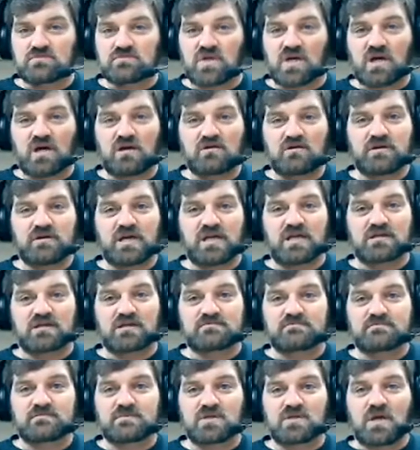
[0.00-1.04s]
Alrighty.
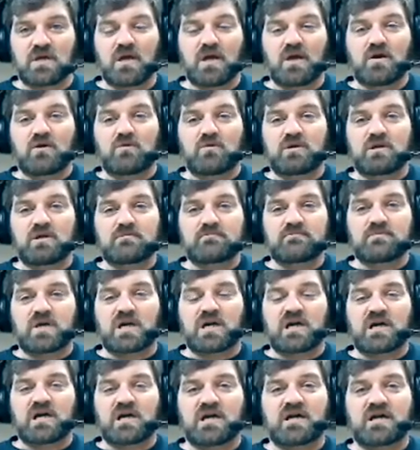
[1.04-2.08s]
Well,
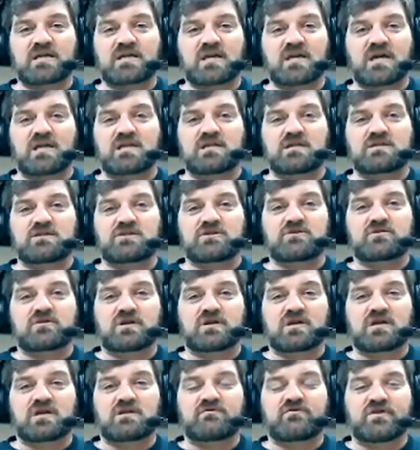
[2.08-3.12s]
again, you
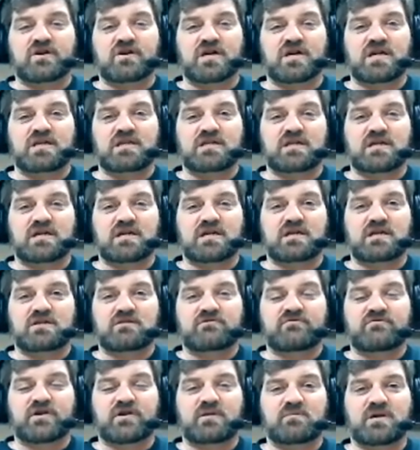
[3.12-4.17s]
can find
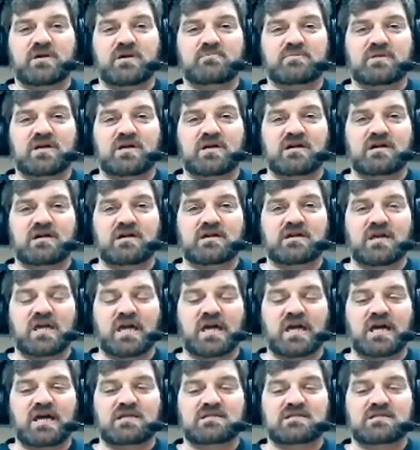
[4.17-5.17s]
my blog at